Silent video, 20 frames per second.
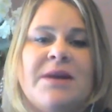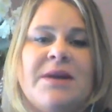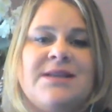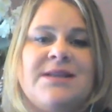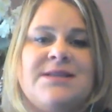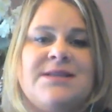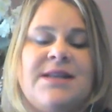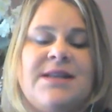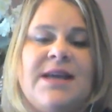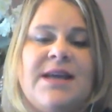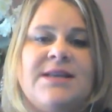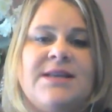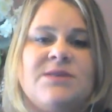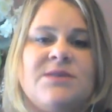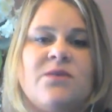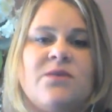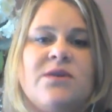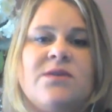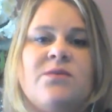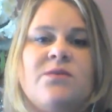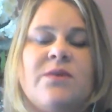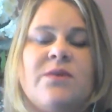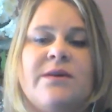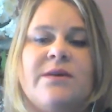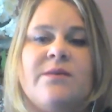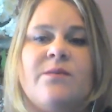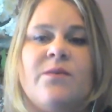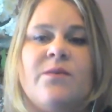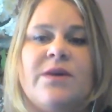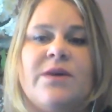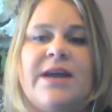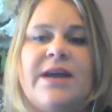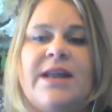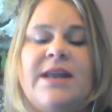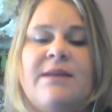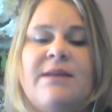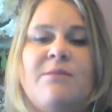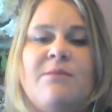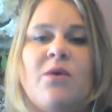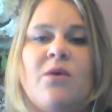But in today's world where we're
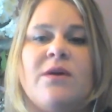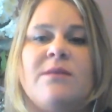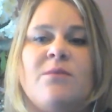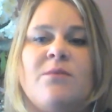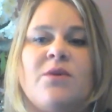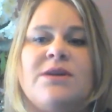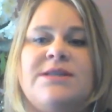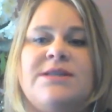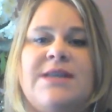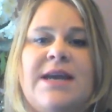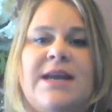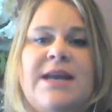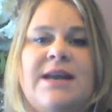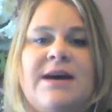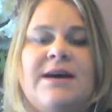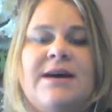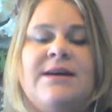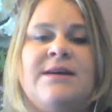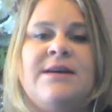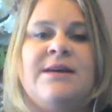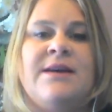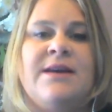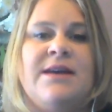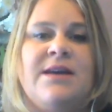getting more and more data,